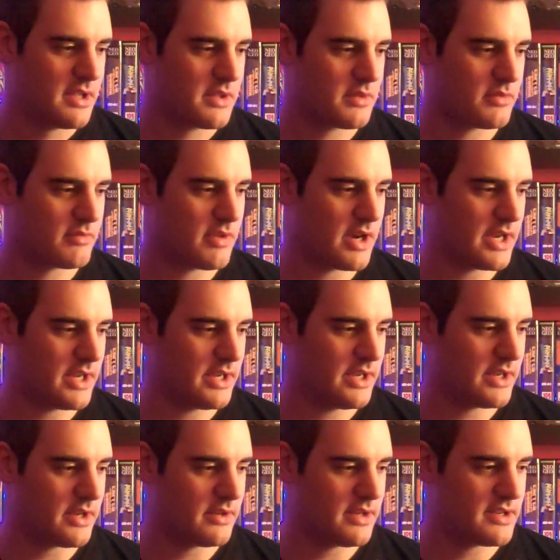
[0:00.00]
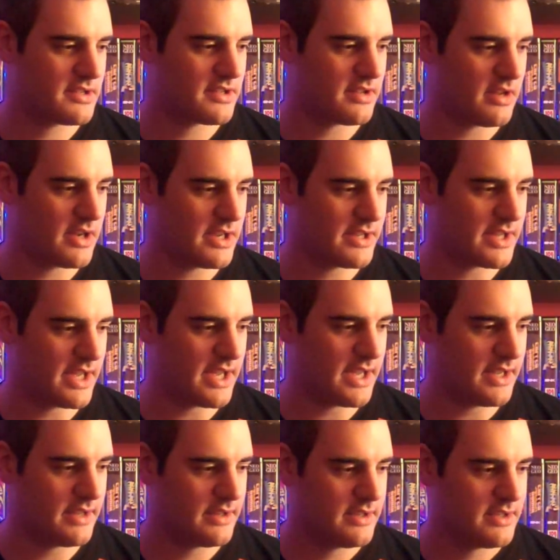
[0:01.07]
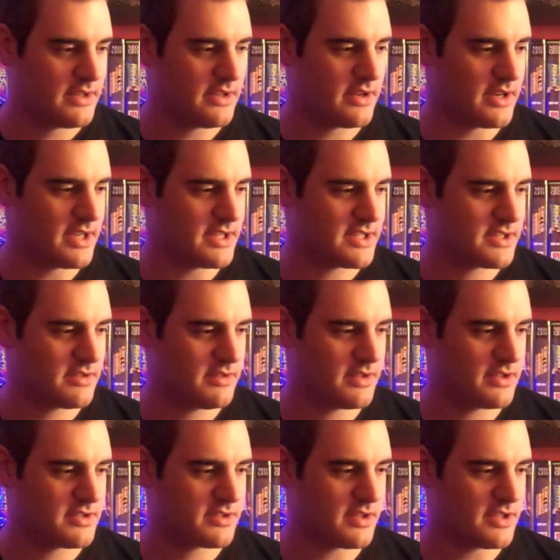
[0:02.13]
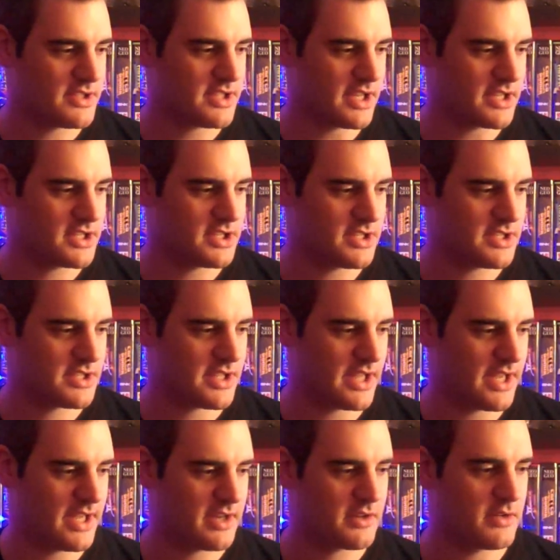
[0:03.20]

thought, right, you know, let's slide that nice through those tight sections there.